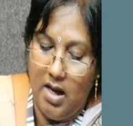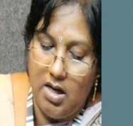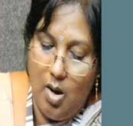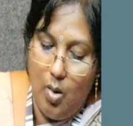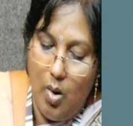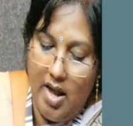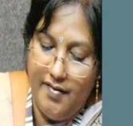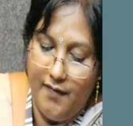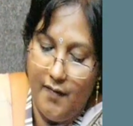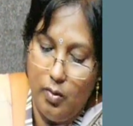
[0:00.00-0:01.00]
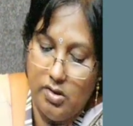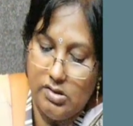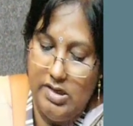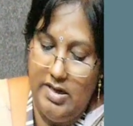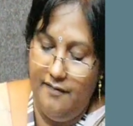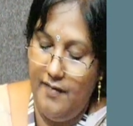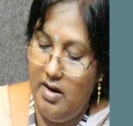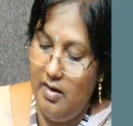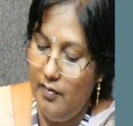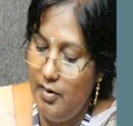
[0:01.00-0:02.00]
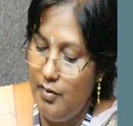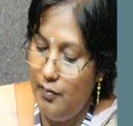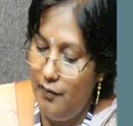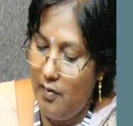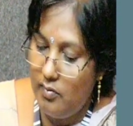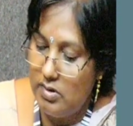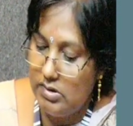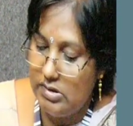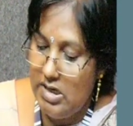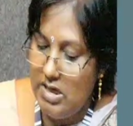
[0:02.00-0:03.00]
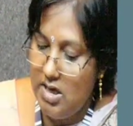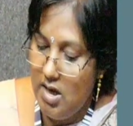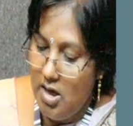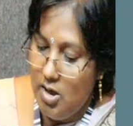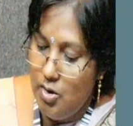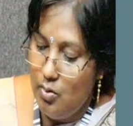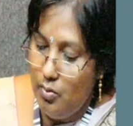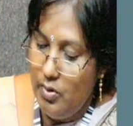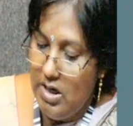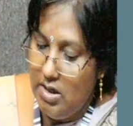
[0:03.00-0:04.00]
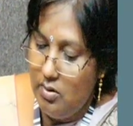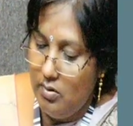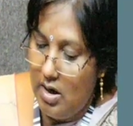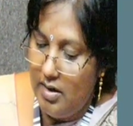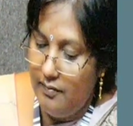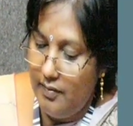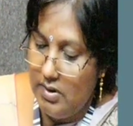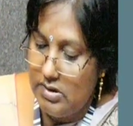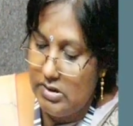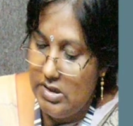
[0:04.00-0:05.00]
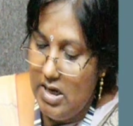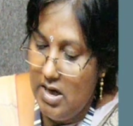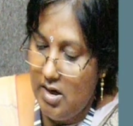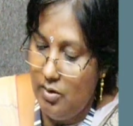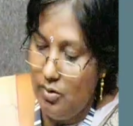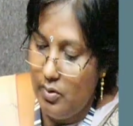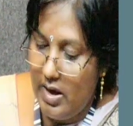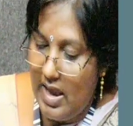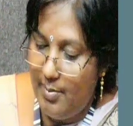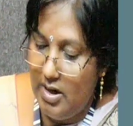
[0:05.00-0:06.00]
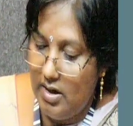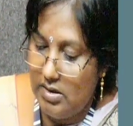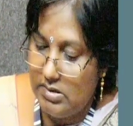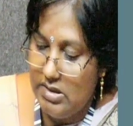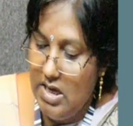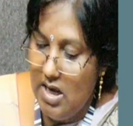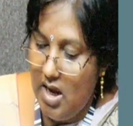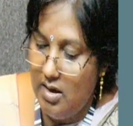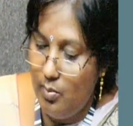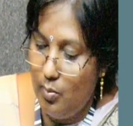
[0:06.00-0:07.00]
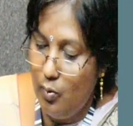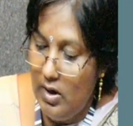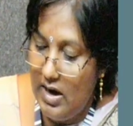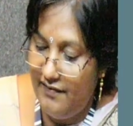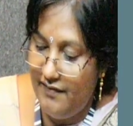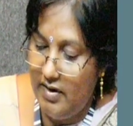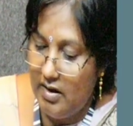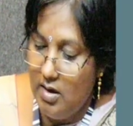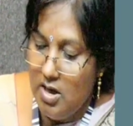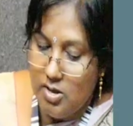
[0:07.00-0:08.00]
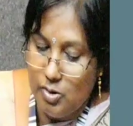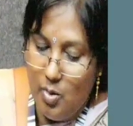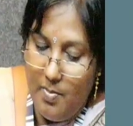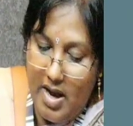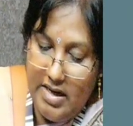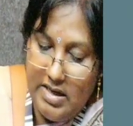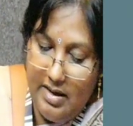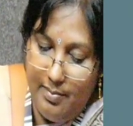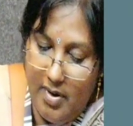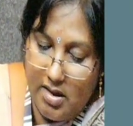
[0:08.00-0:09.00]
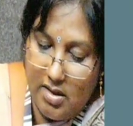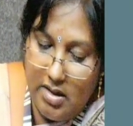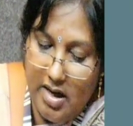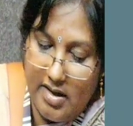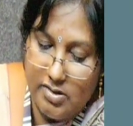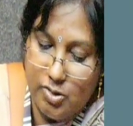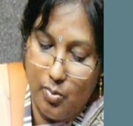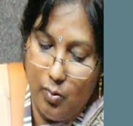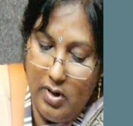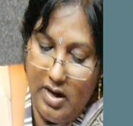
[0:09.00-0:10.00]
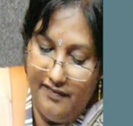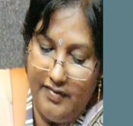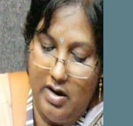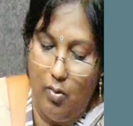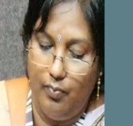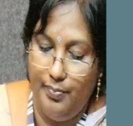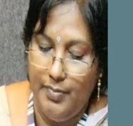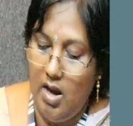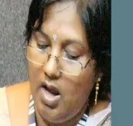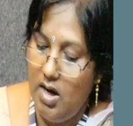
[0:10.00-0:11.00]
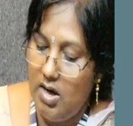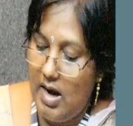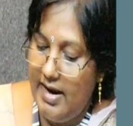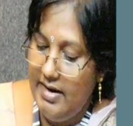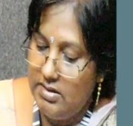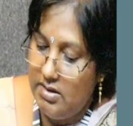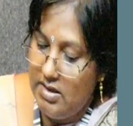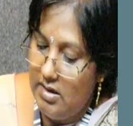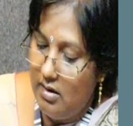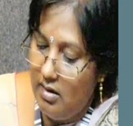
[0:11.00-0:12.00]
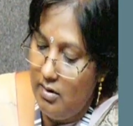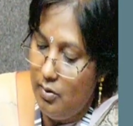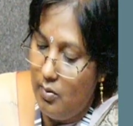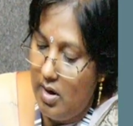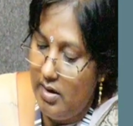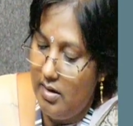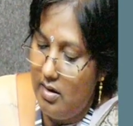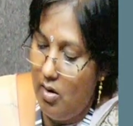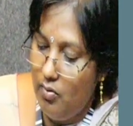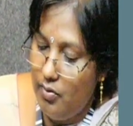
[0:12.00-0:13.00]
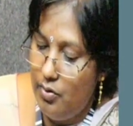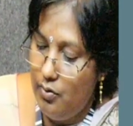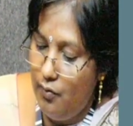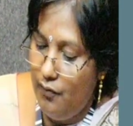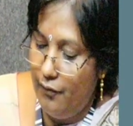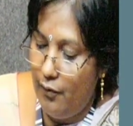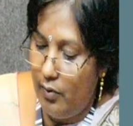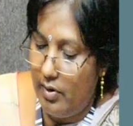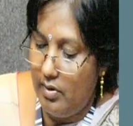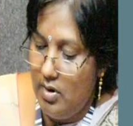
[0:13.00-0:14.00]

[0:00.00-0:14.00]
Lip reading: Now I found C. Whenever you found C, you need to convert C into capital C and move left. So my tape marker has to move left now. And right, here you are in now Q4.